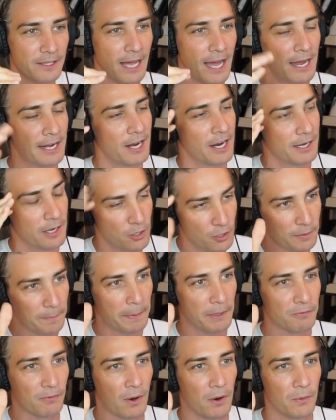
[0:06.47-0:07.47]
and I could
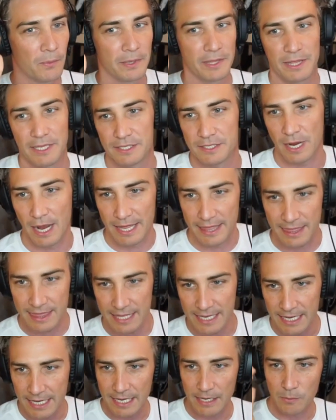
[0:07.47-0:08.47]
be wrong with this, I
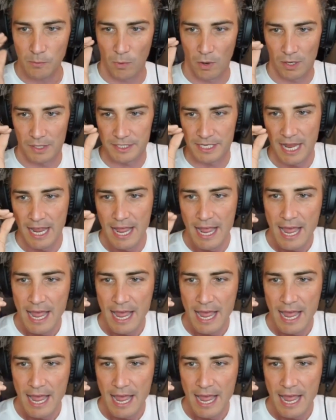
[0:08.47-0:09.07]
think it was